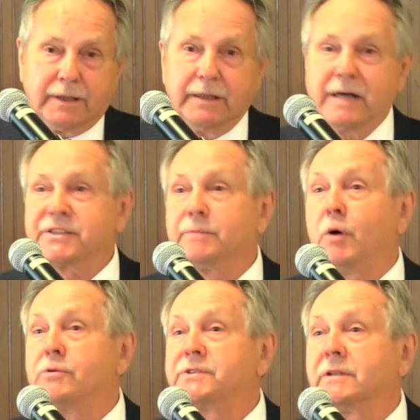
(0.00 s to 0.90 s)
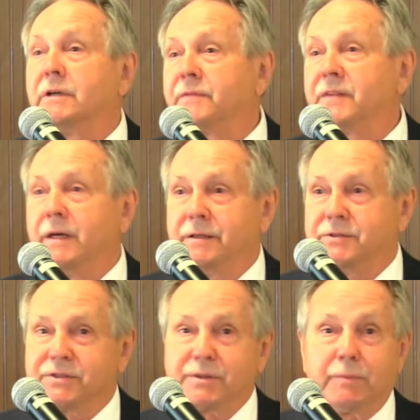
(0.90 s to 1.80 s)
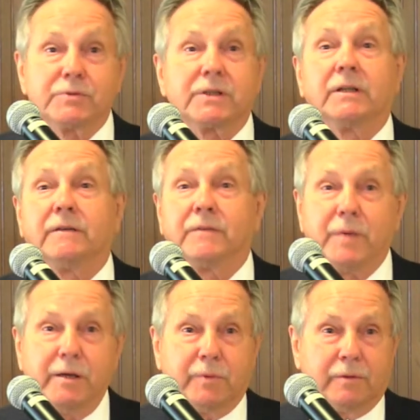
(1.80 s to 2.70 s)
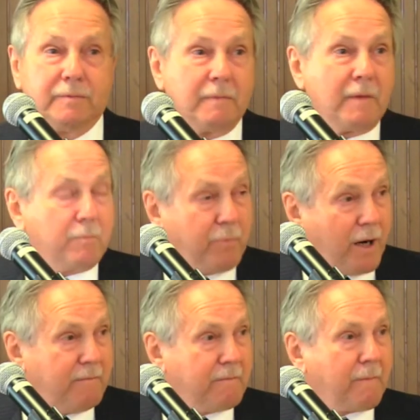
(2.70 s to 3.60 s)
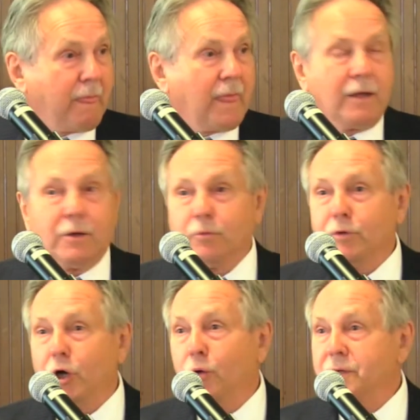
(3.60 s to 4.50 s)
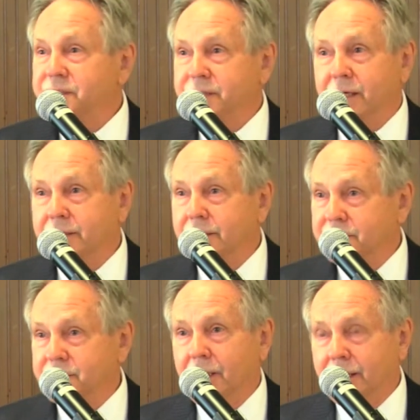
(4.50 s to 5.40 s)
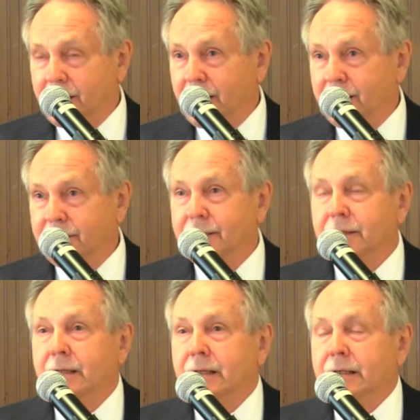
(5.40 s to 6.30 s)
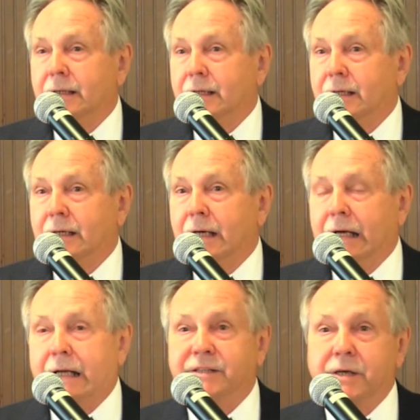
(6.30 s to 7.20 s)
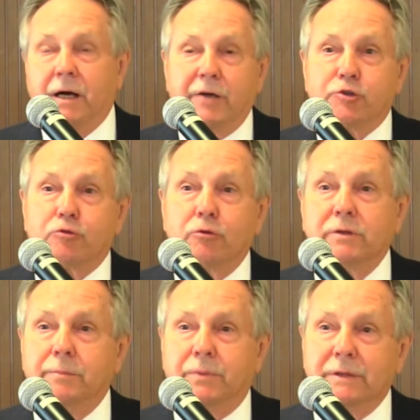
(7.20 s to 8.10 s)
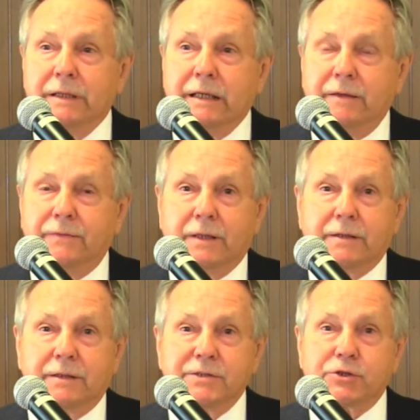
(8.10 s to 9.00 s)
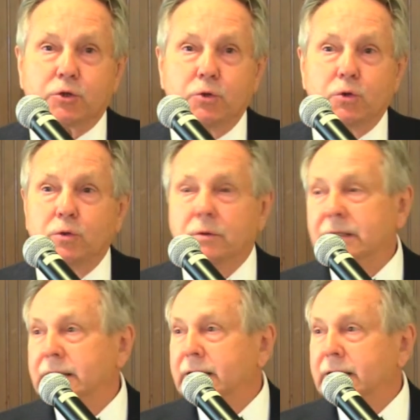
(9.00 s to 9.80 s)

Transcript: you're not supposed to love things, you're supposed to love people. But we always say things like that. And I truly believe that this school